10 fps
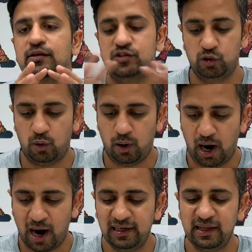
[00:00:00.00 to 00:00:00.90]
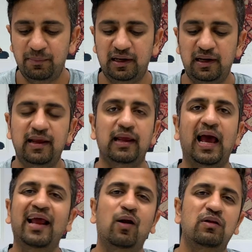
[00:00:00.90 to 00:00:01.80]
So ultimately,
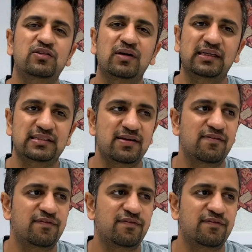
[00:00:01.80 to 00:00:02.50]
and also guys,